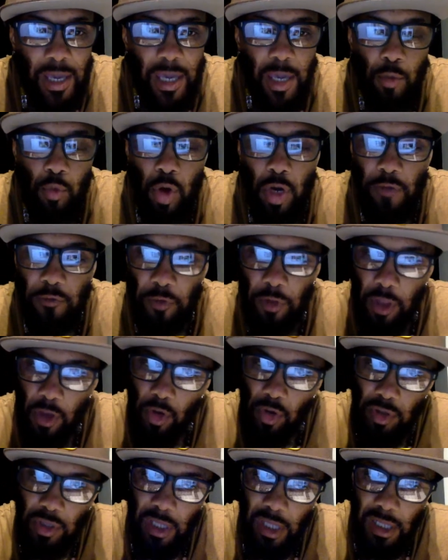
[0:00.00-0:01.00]
works for the
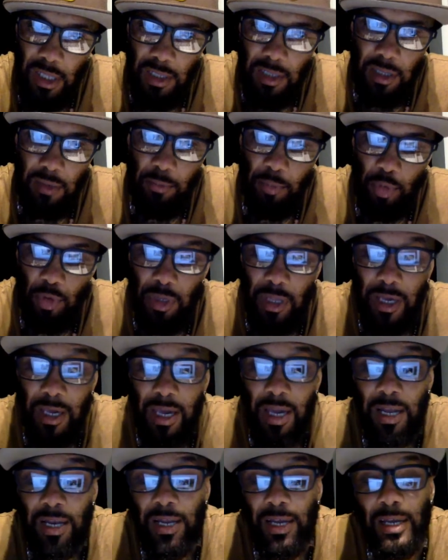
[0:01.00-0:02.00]
hotels in Punta
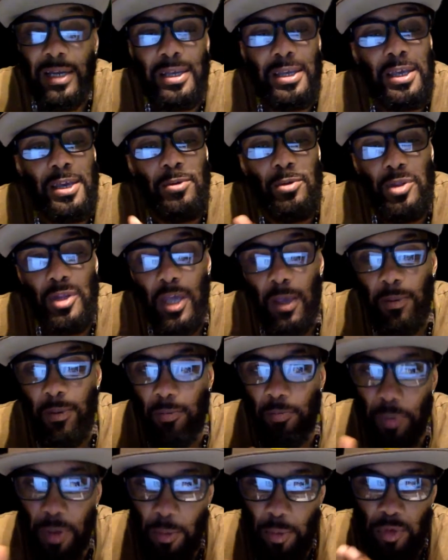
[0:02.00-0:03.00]
Cana, and he was giving
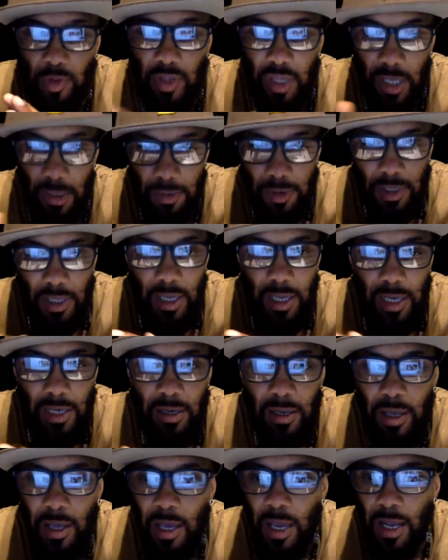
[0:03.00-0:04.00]
people tips
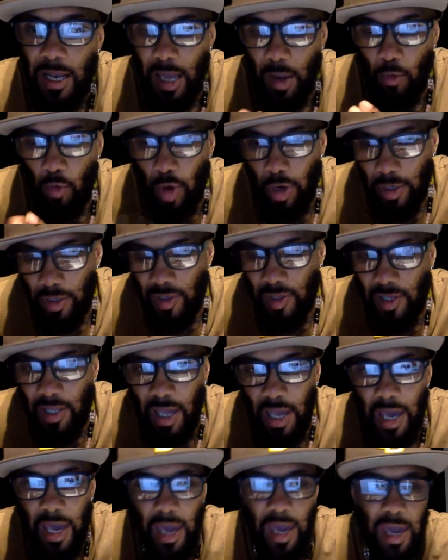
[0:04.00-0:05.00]
and where to
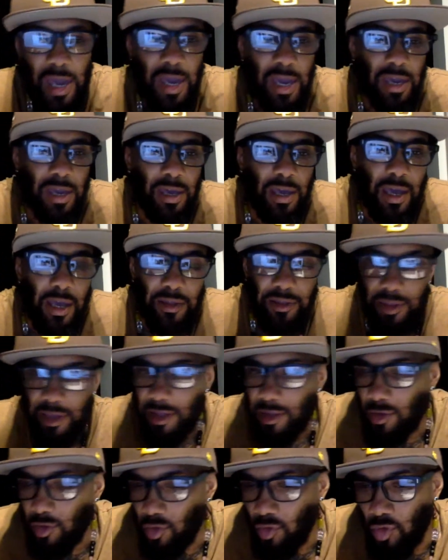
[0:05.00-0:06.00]
stay,
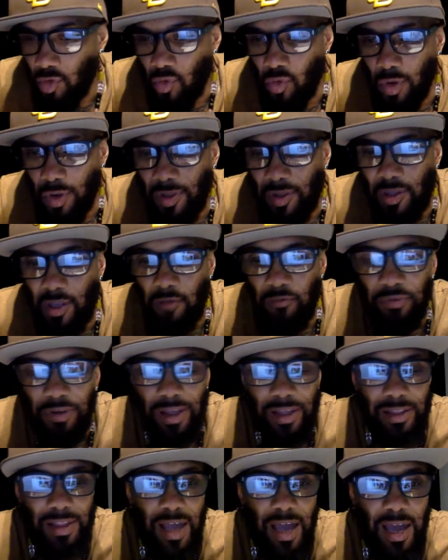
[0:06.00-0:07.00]
things to do and stuff
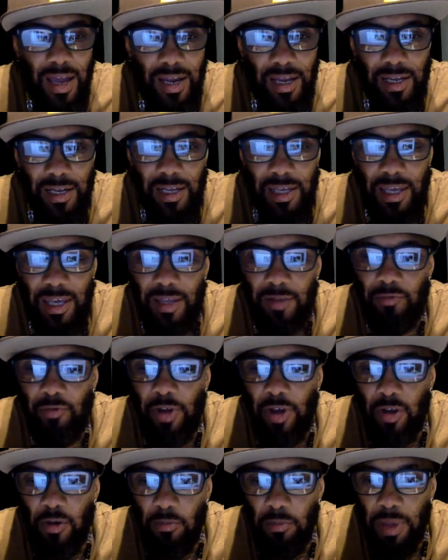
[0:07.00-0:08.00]
like that. And he
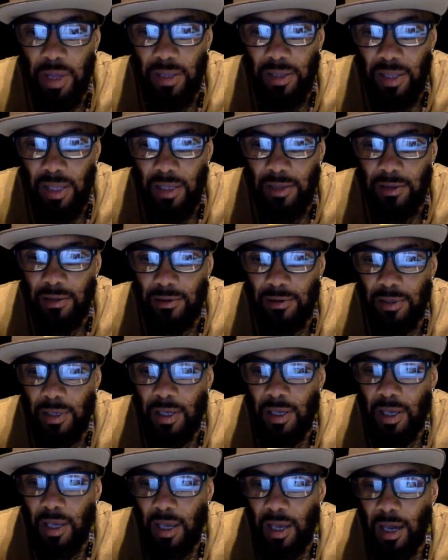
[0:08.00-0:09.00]
recommended
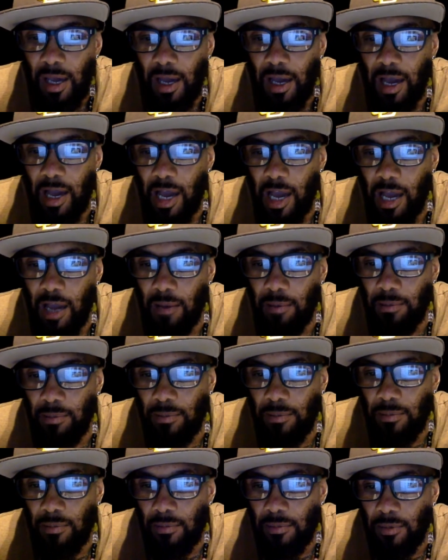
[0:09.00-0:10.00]

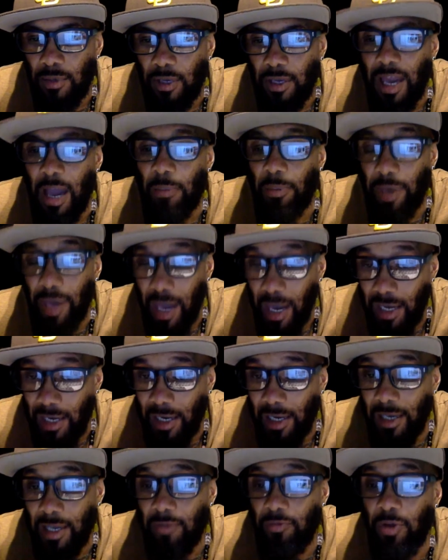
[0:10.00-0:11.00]
Cap
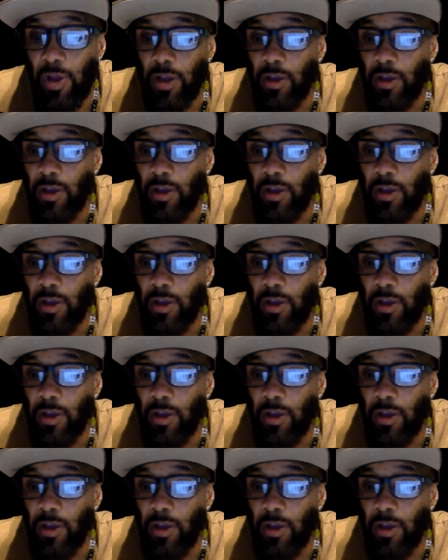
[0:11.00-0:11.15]
Cana. He